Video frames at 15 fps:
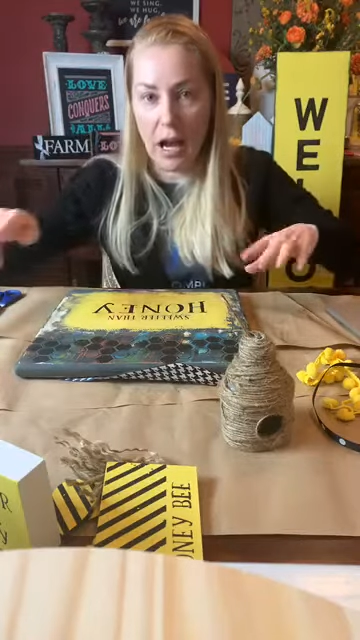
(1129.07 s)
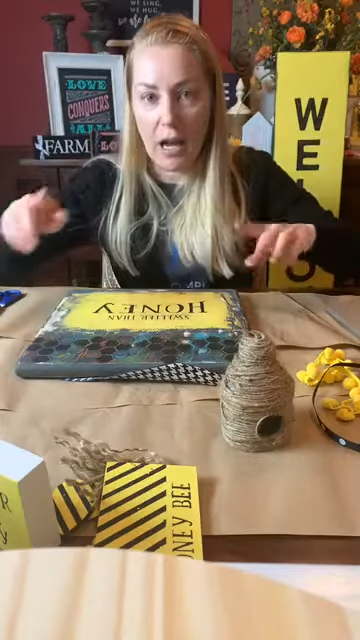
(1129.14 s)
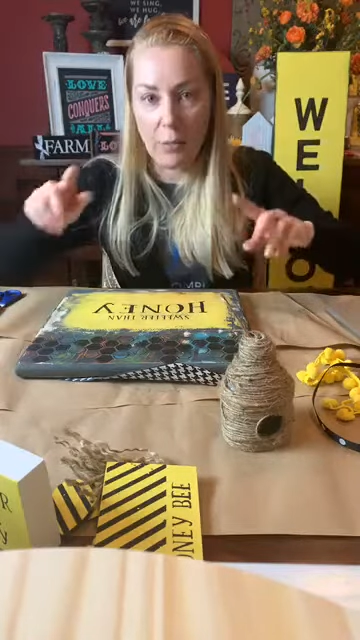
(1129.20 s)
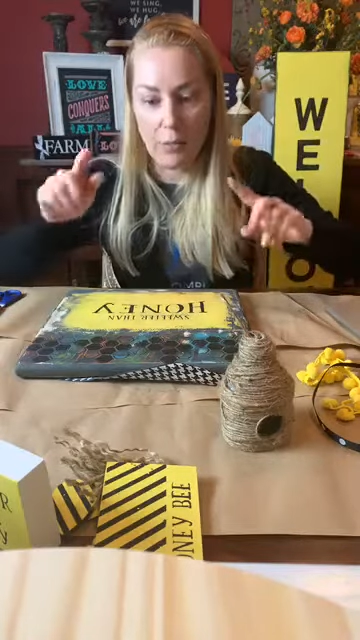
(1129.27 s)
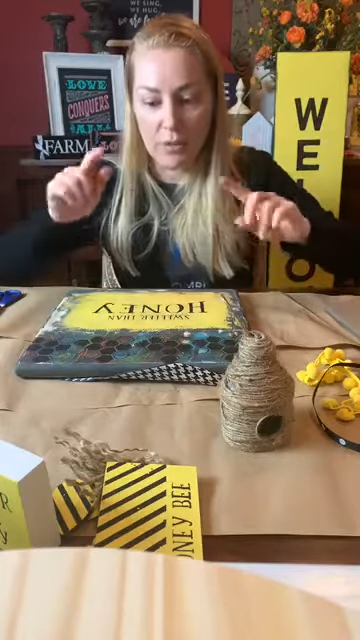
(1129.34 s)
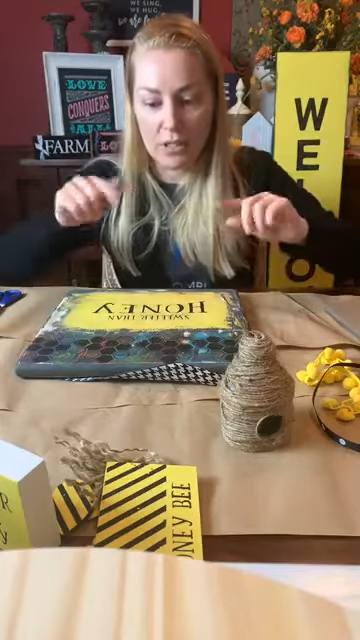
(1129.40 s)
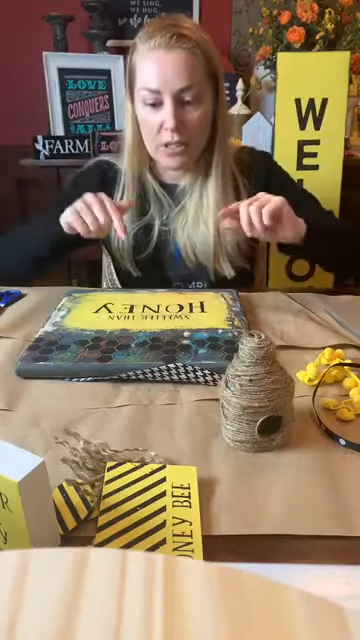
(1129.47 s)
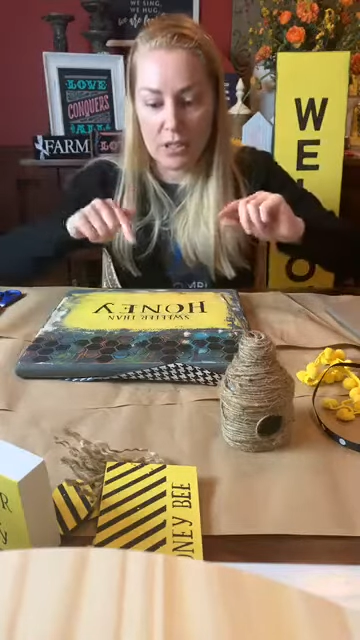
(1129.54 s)
I
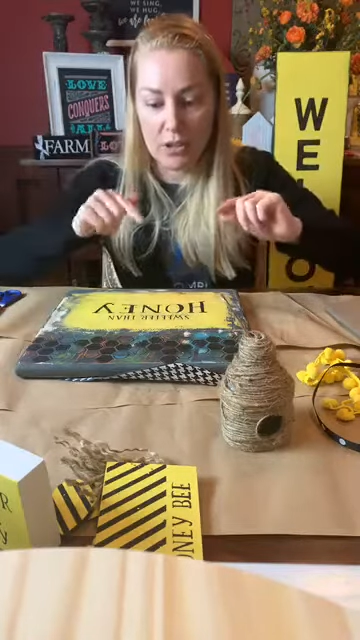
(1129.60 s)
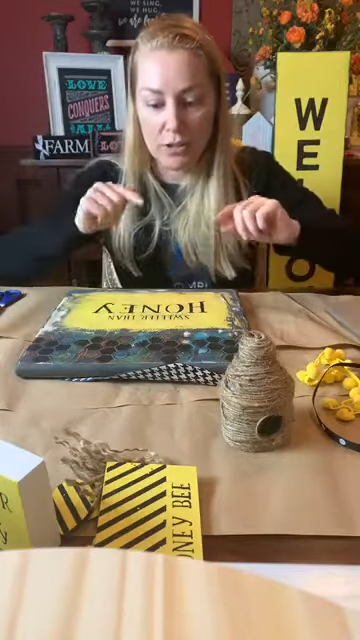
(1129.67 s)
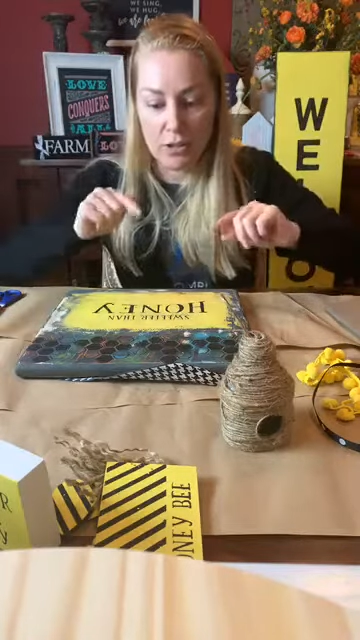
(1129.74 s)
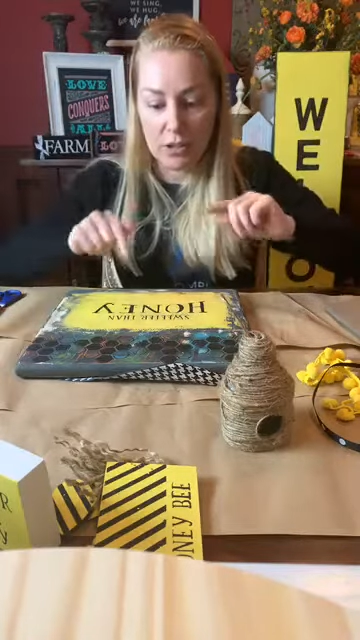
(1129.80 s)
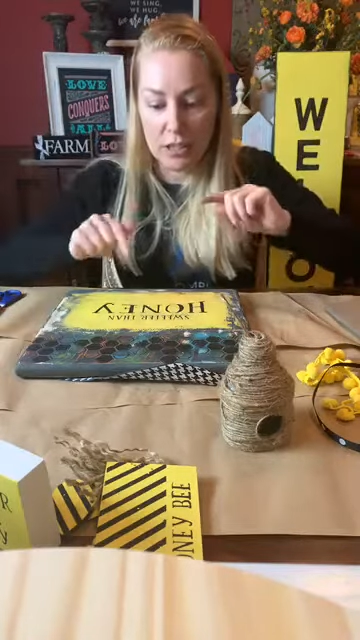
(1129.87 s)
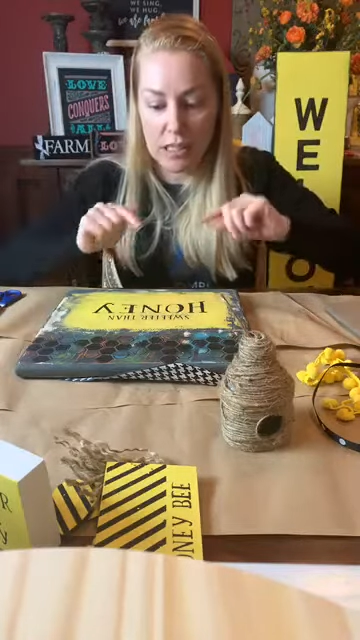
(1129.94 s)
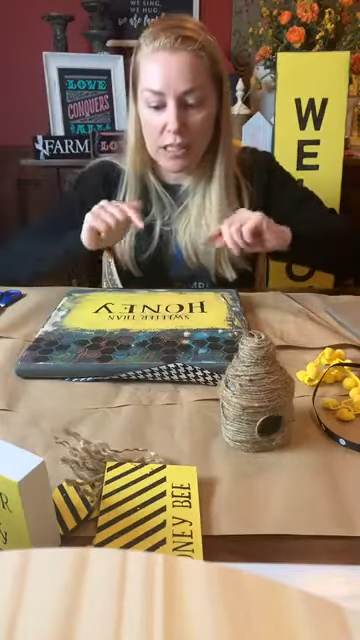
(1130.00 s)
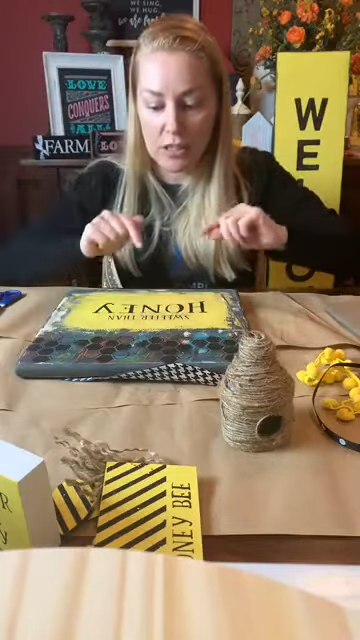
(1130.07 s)
will send you
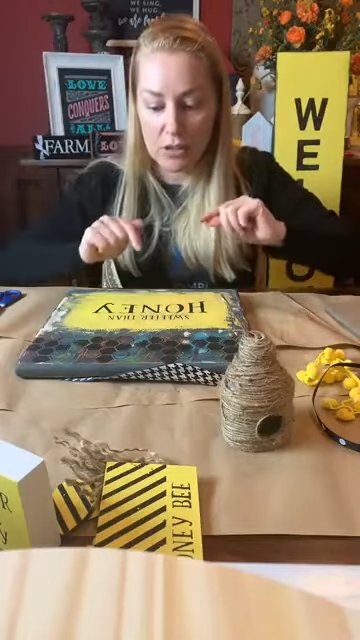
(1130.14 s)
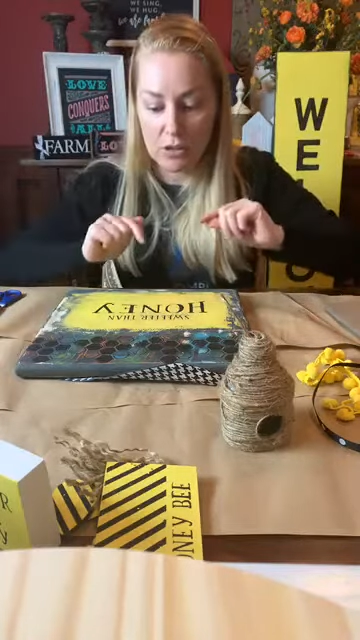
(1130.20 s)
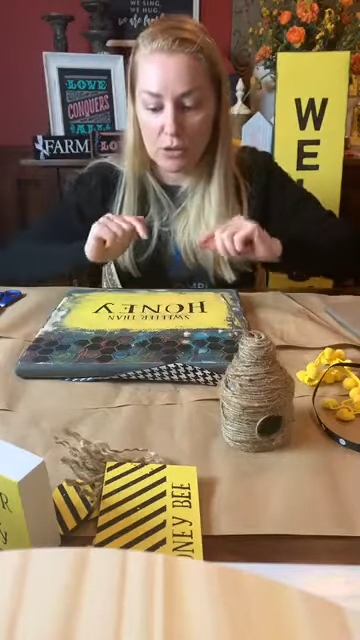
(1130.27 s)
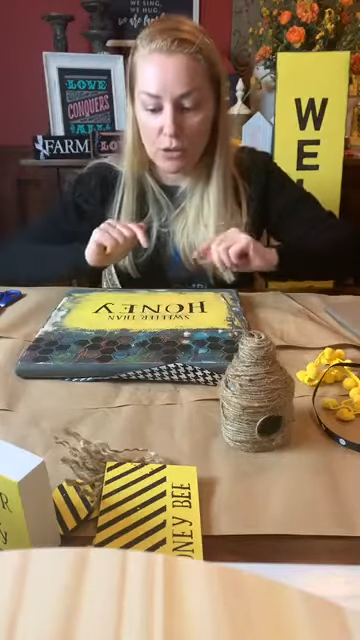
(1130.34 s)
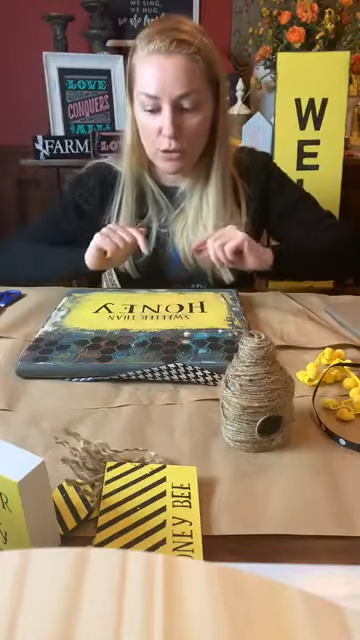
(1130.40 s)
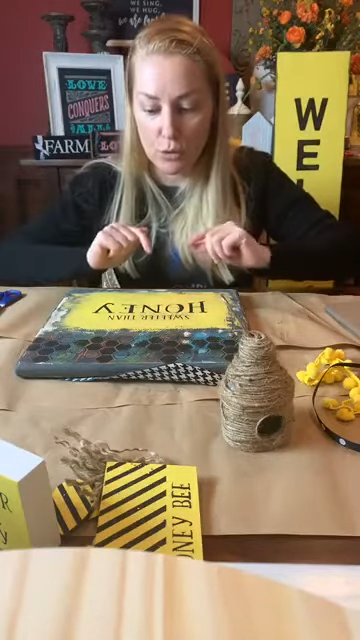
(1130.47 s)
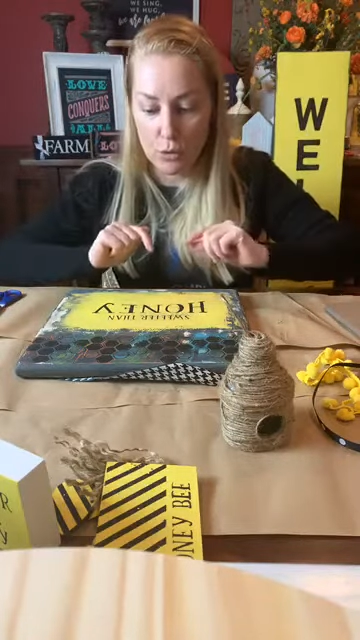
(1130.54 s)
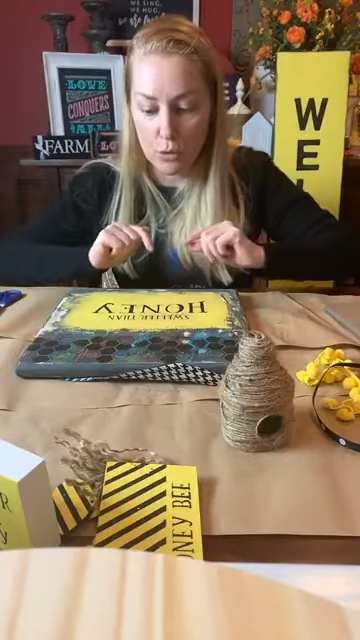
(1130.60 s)
a link
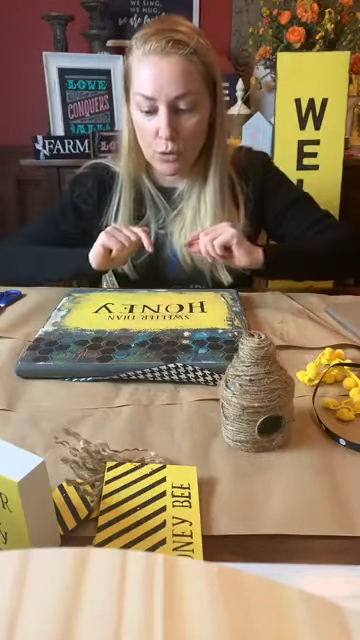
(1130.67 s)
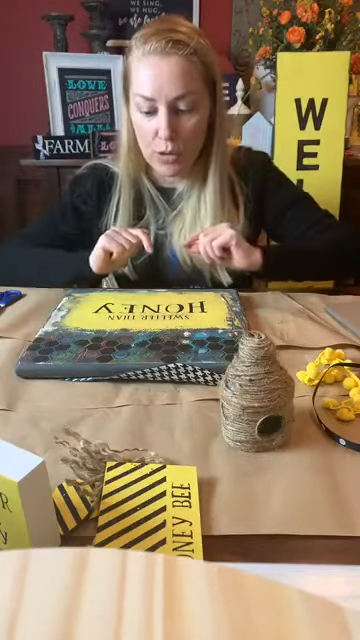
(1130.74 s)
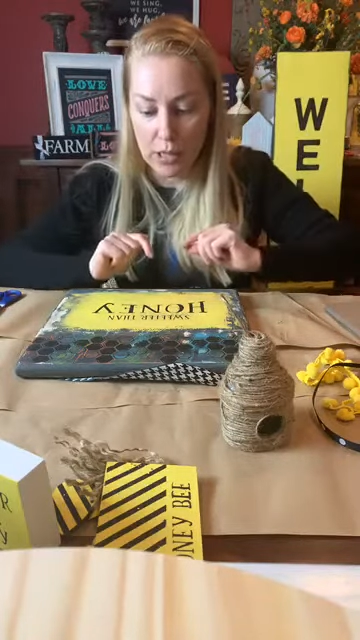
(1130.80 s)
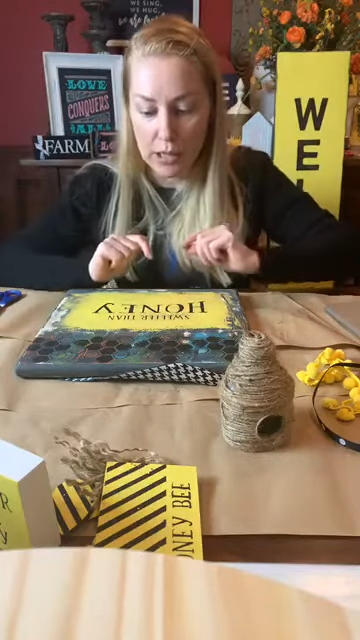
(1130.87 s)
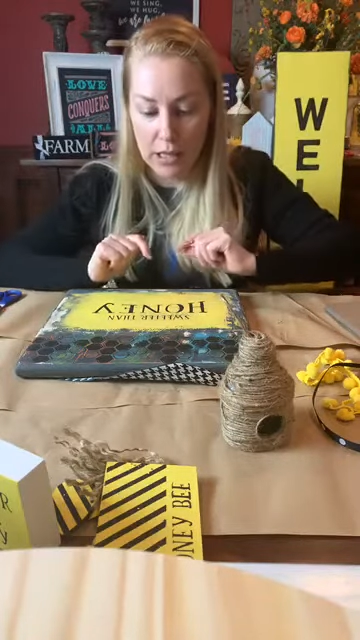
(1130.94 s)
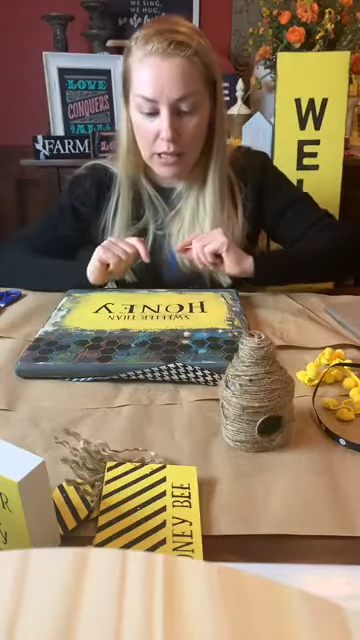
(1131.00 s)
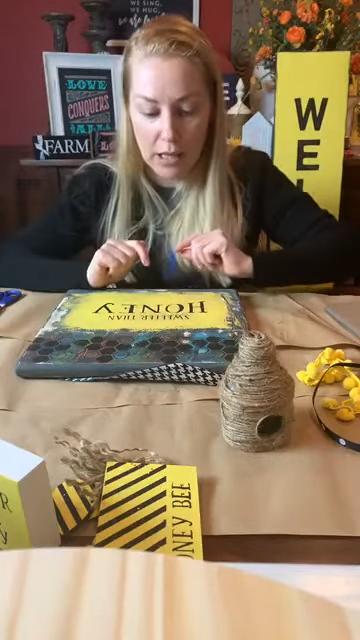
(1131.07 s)
to